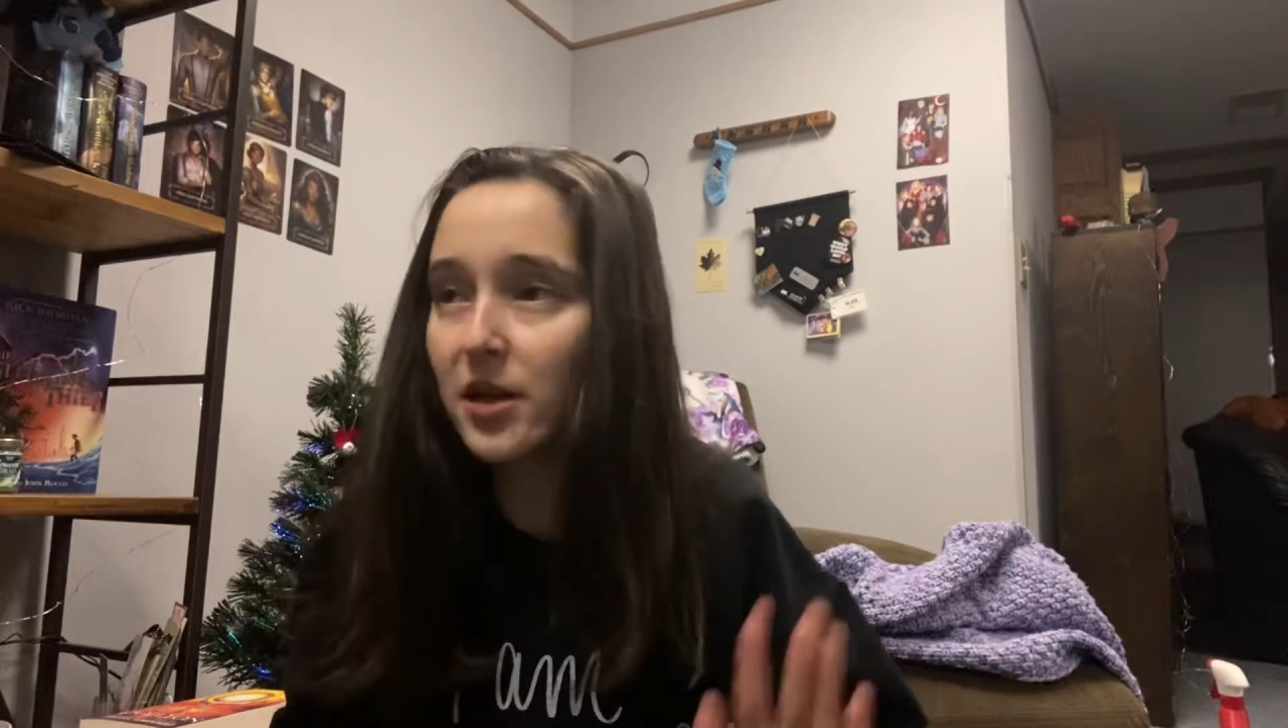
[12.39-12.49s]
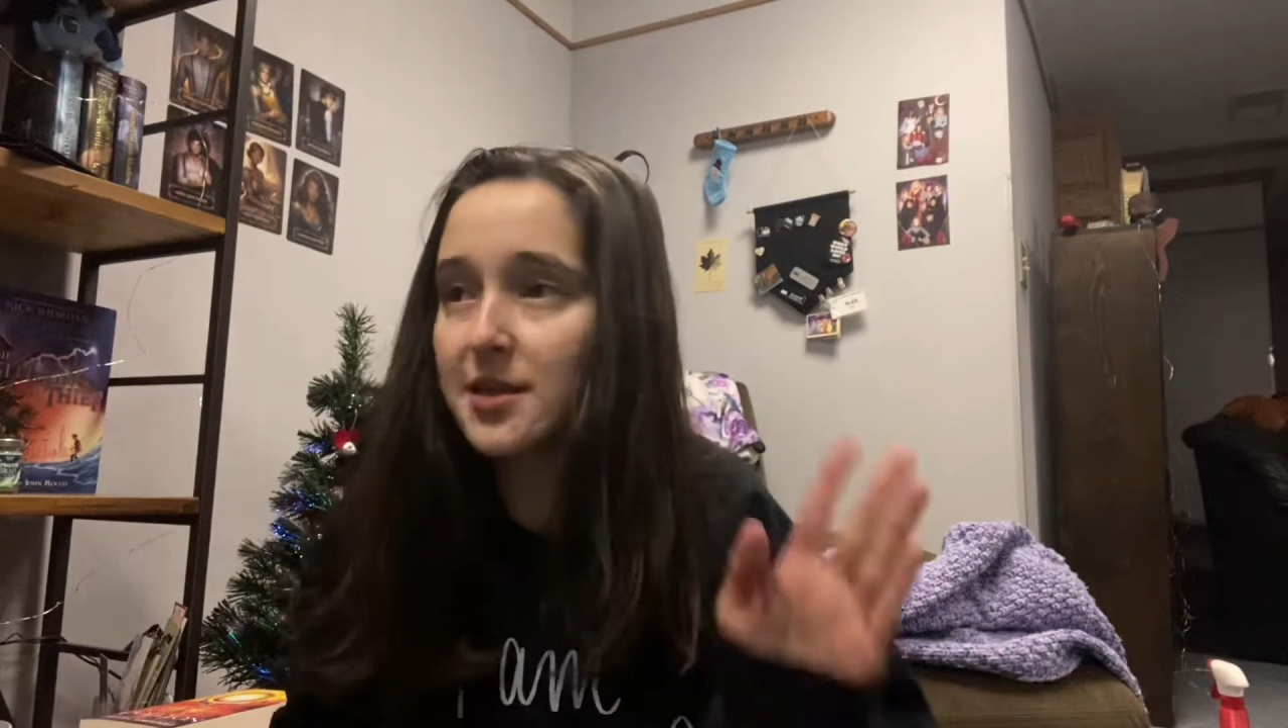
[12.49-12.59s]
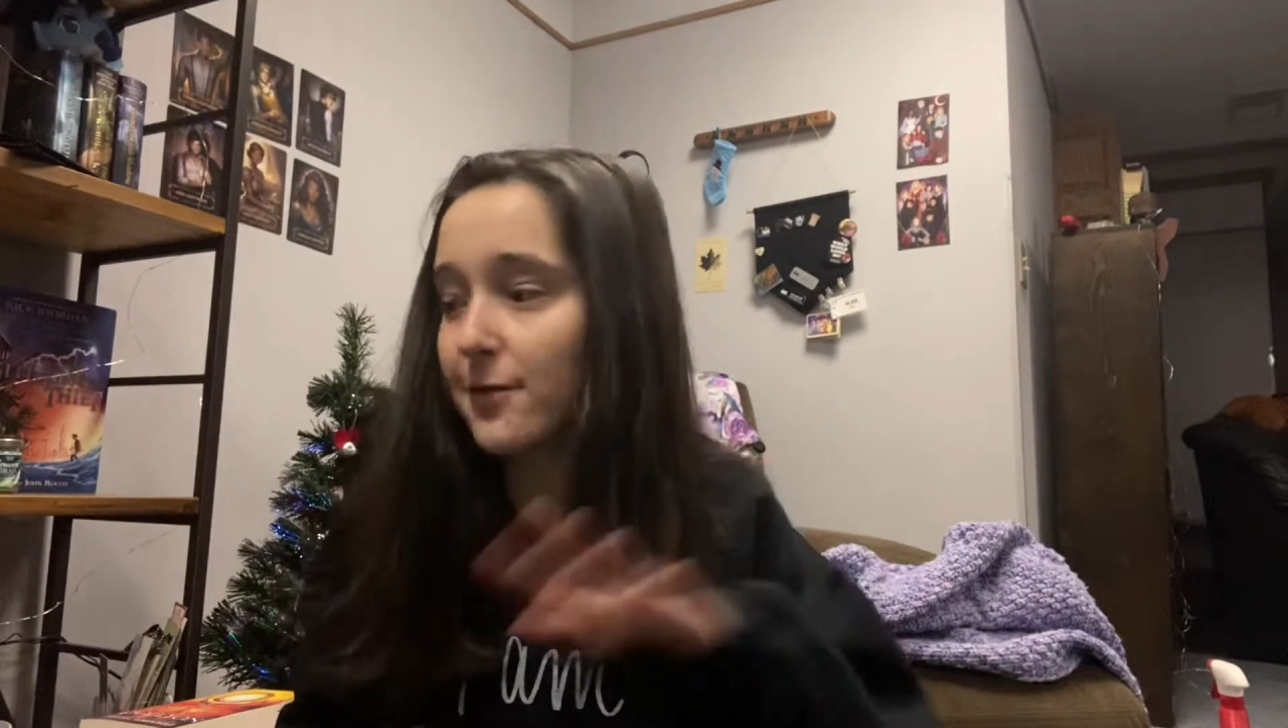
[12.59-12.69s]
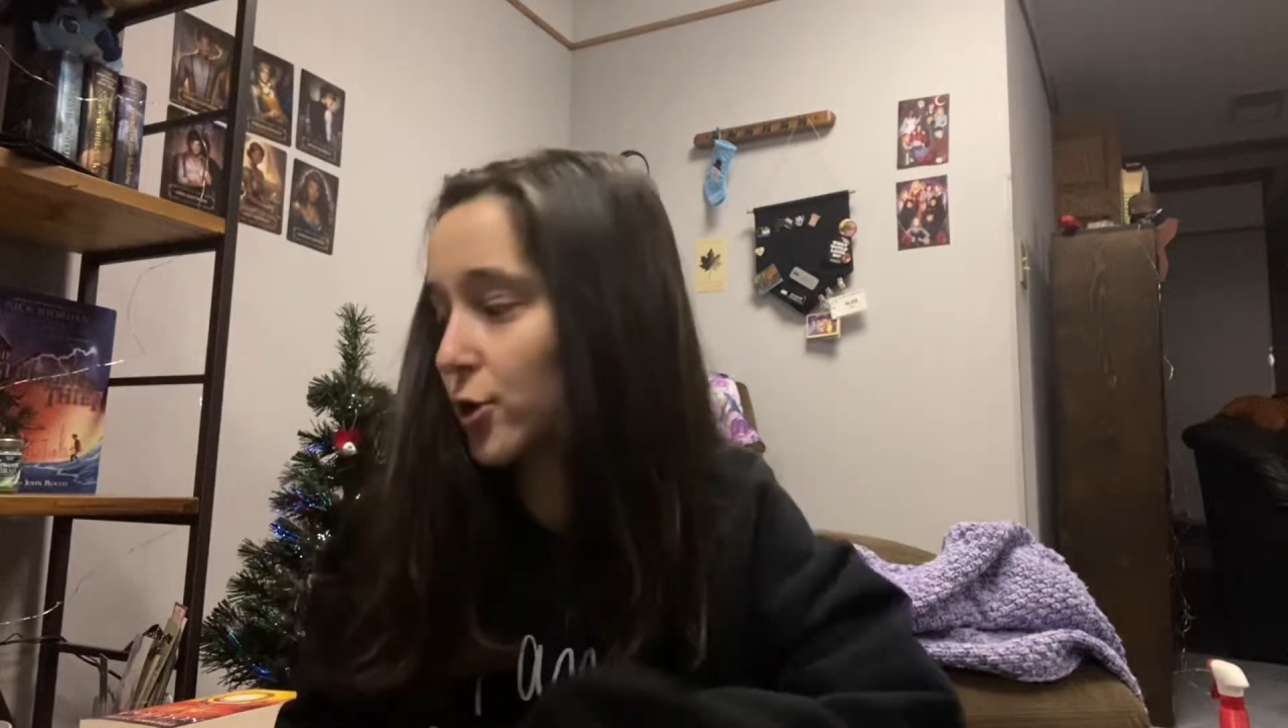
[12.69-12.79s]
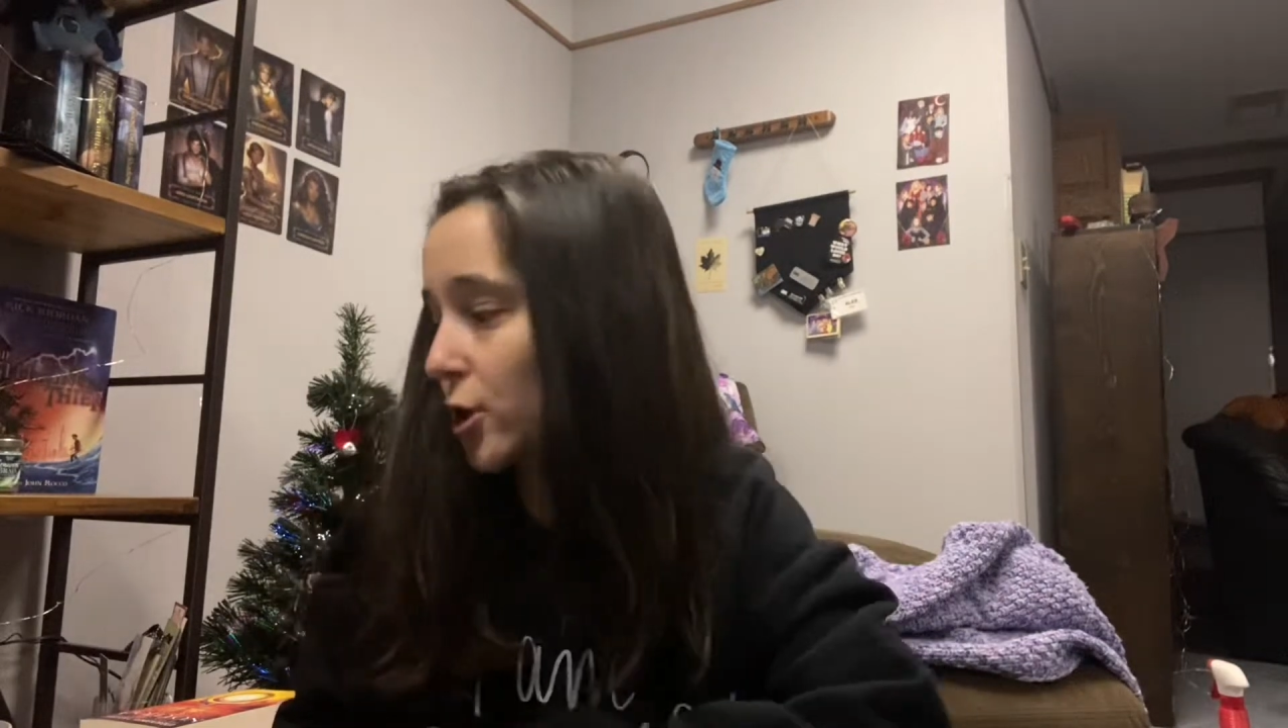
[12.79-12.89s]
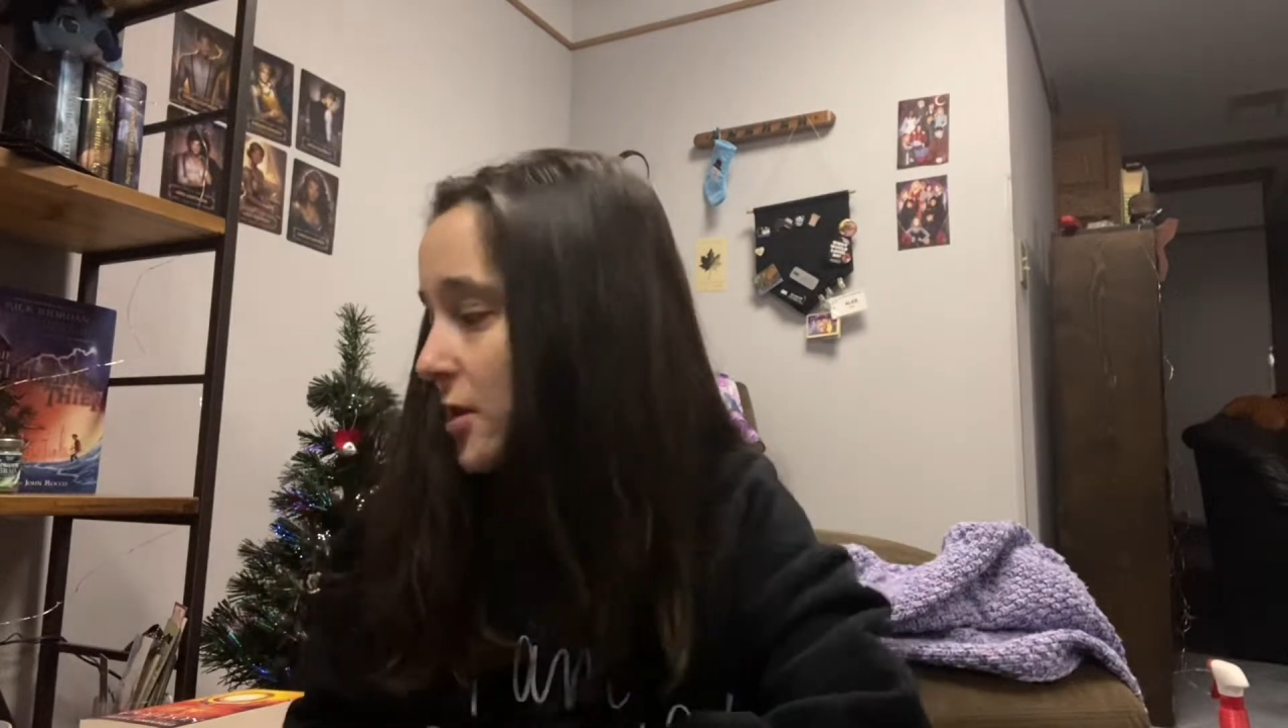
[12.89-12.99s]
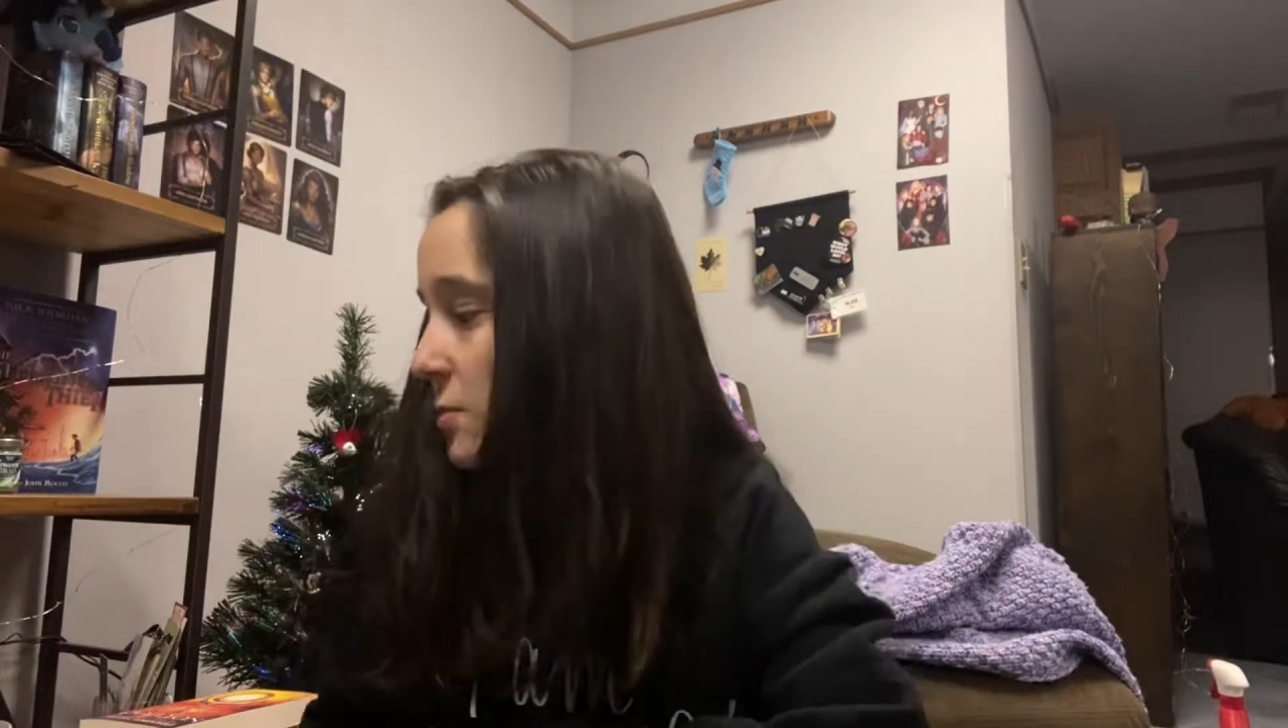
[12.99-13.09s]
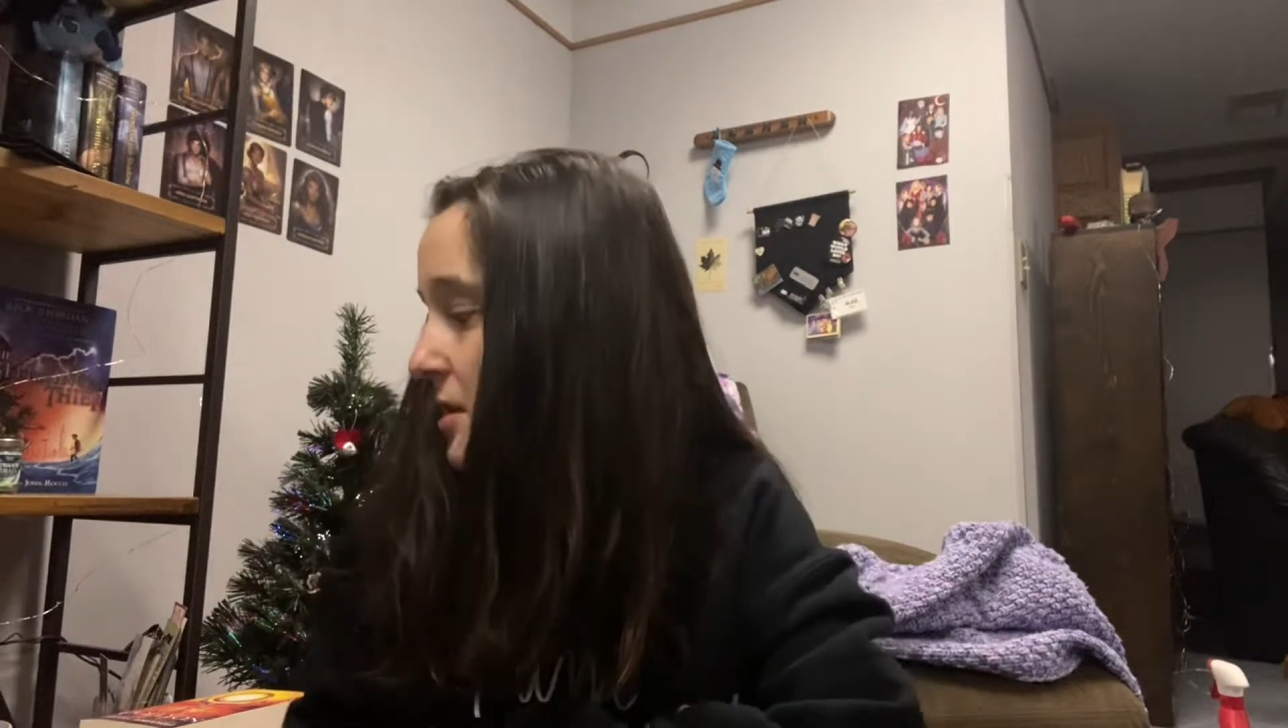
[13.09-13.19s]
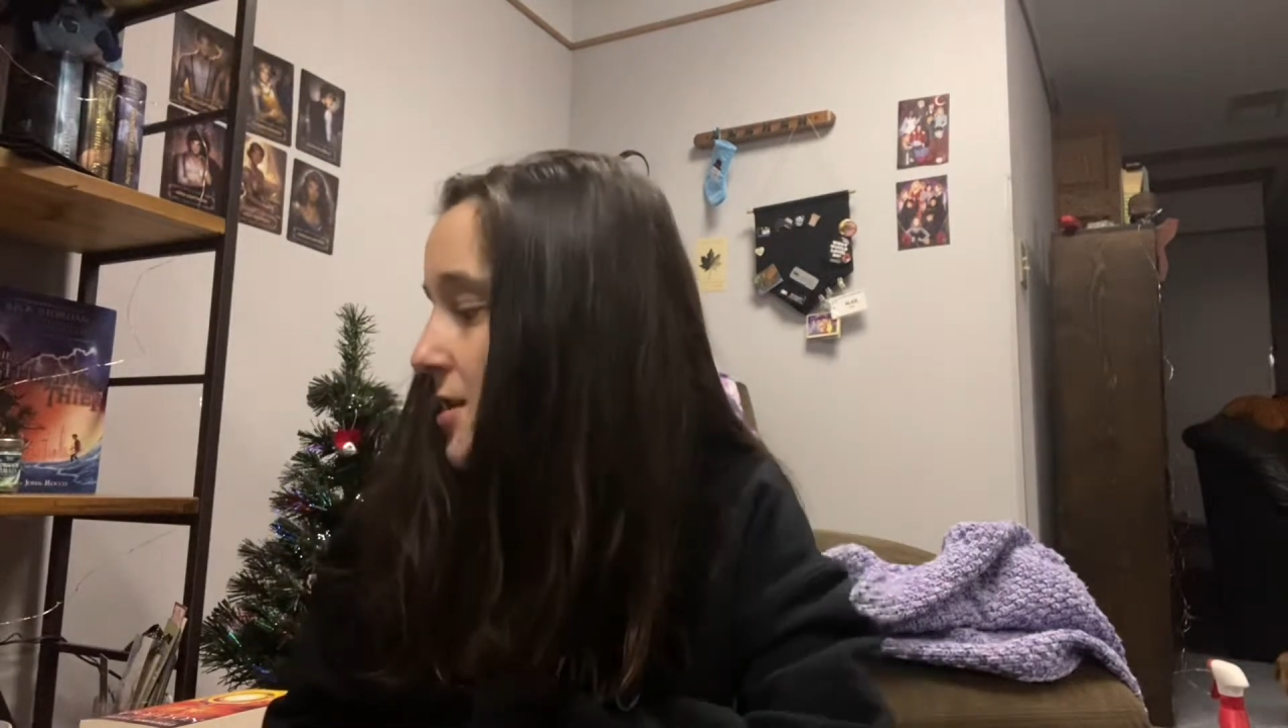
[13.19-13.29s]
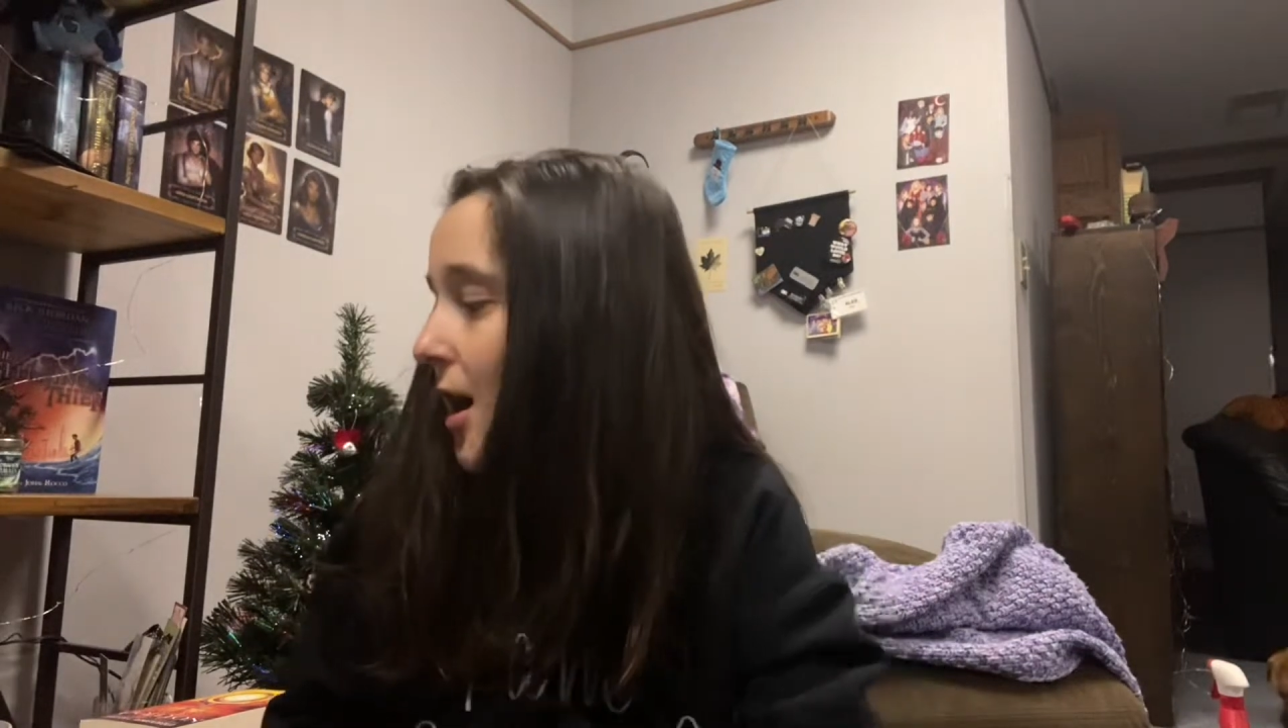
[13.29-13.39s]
after Christmas.